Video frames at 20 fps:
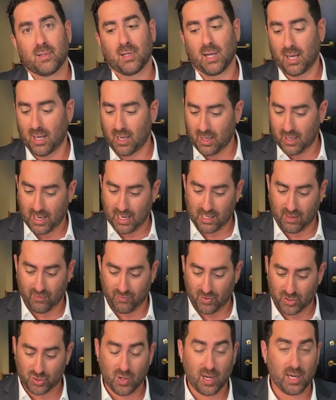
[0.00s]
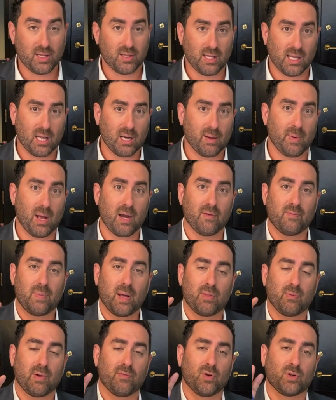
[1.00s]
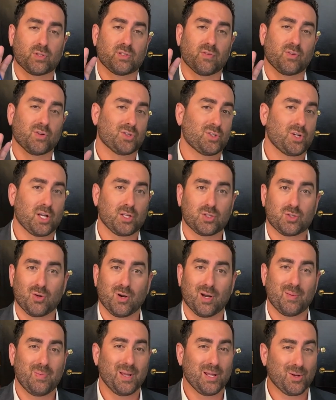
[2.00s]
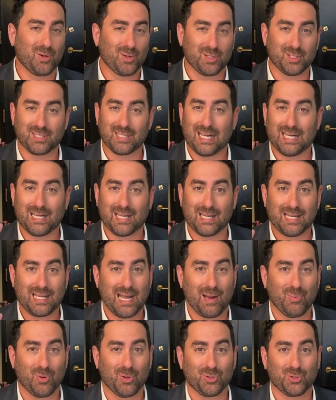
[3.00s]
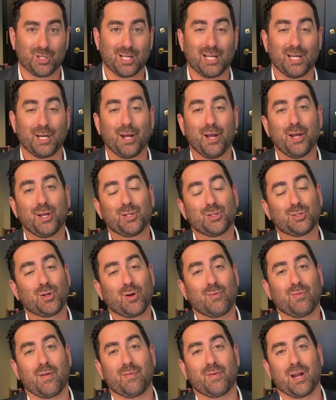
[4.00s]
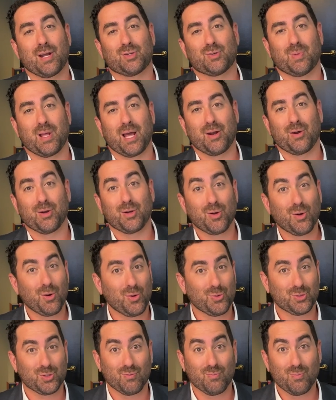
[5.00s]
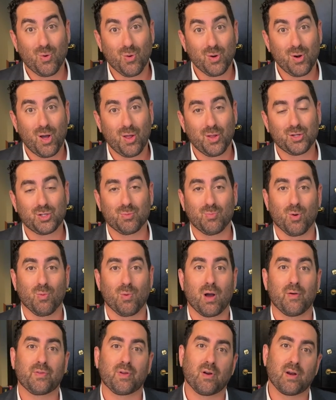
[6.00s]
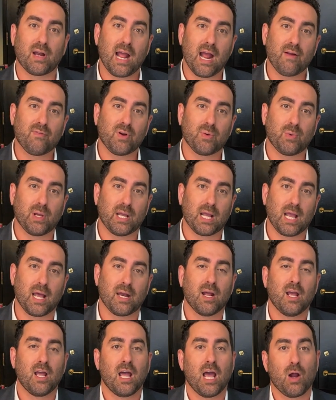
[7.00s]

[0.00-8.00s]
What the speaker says: I get frustrated thinking about it. By the way, folks, if you're just joining me, you're listening to Gabriel Shahin, certified financial planner, and your host of More Knowledge, More Wealth here on every weekend.